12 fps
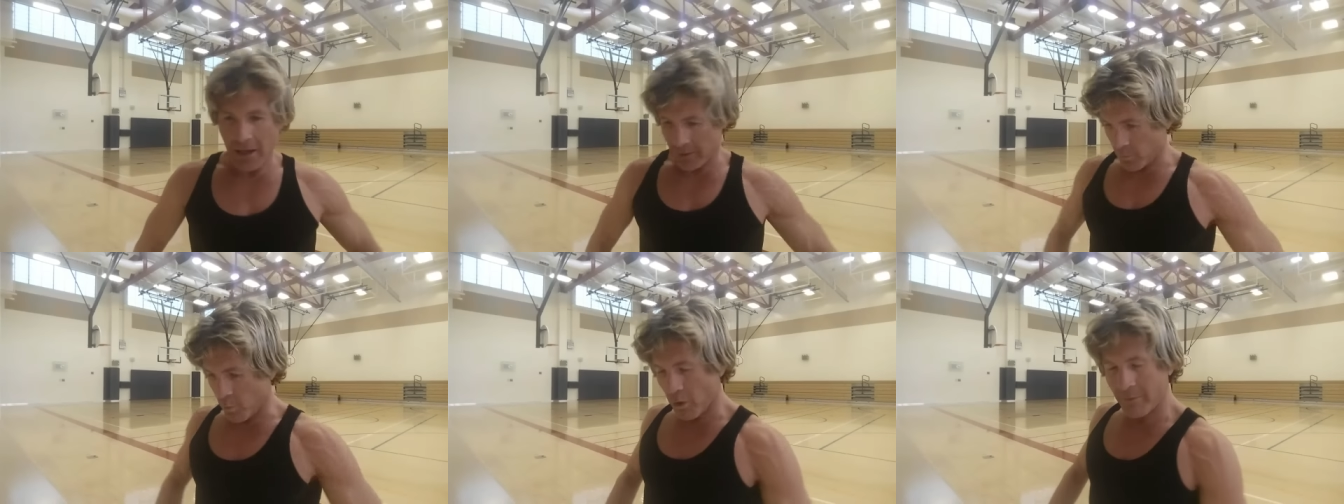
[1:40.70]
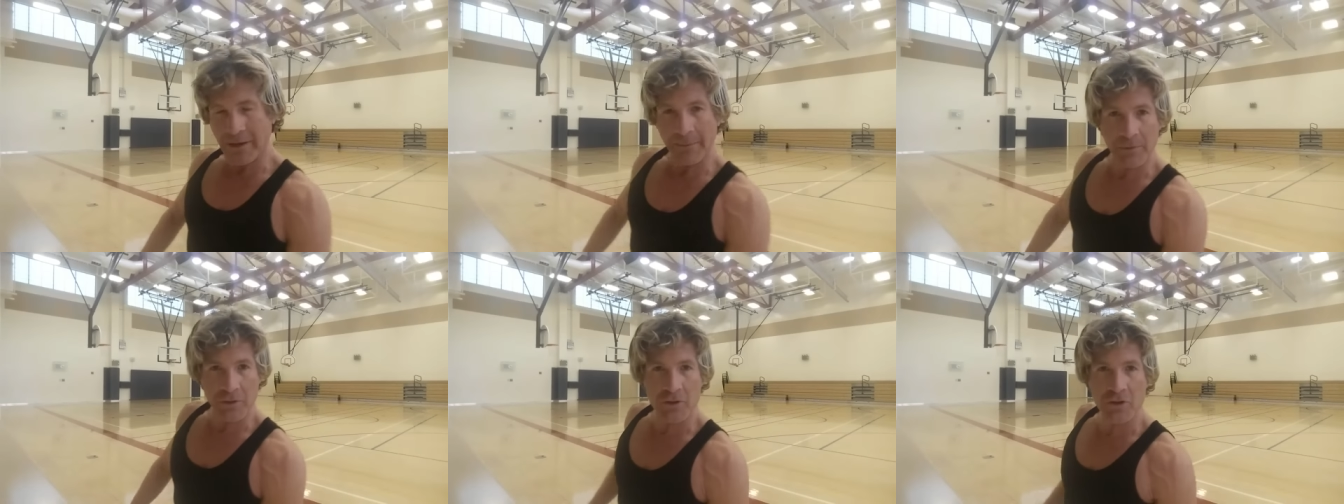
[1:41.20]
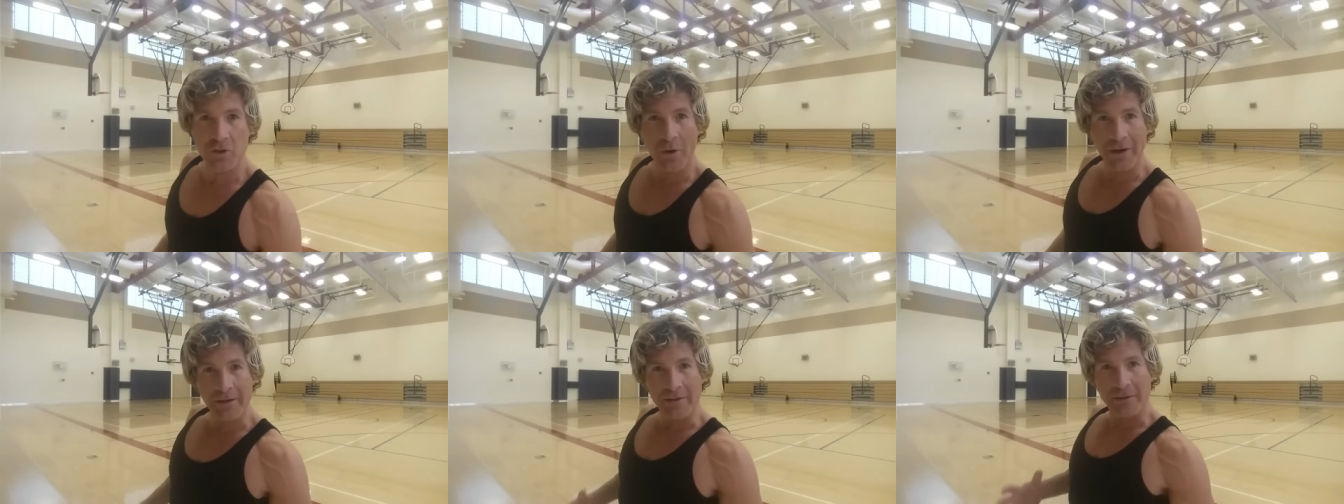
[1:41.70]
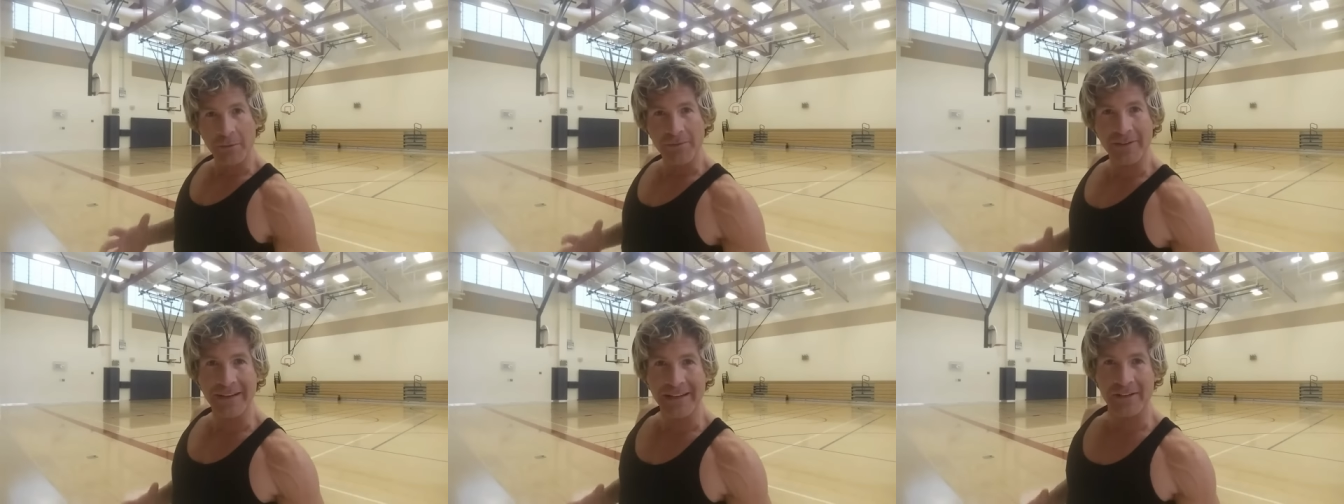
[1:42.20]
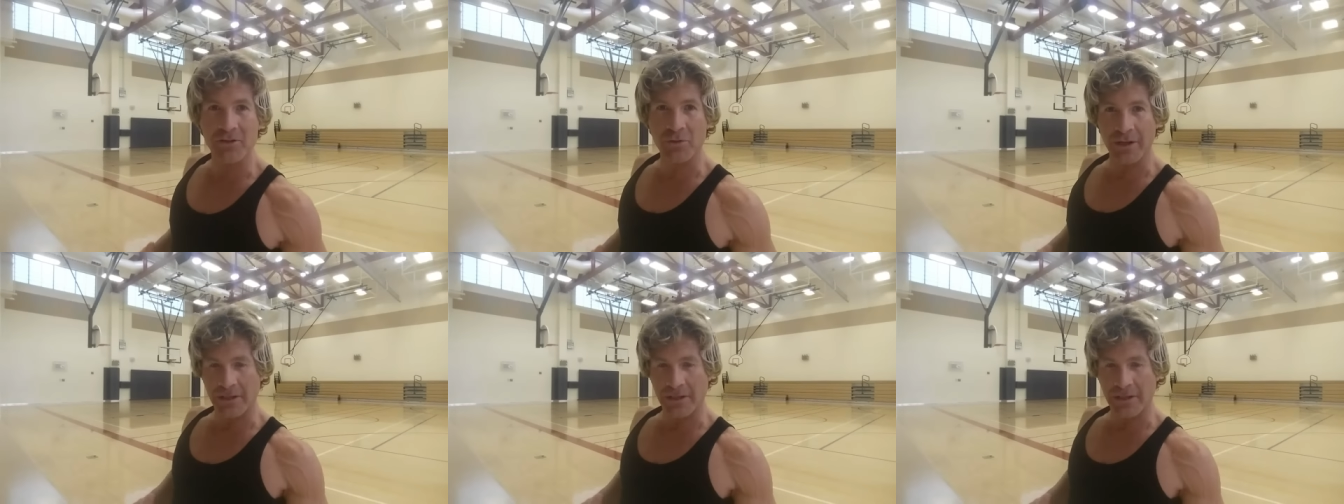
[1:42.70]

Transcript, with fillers: and warming up those joints to prevent injury.